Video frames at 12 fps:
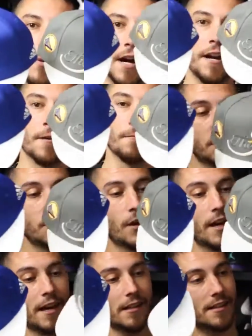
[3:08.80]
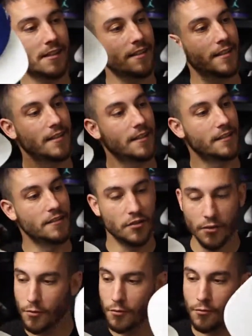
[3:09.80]
Bam! Two hats,
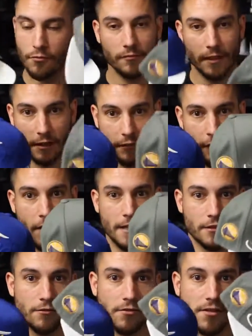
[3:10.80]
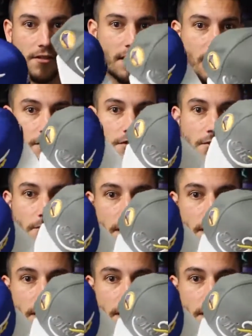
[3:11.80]
new like finals colors or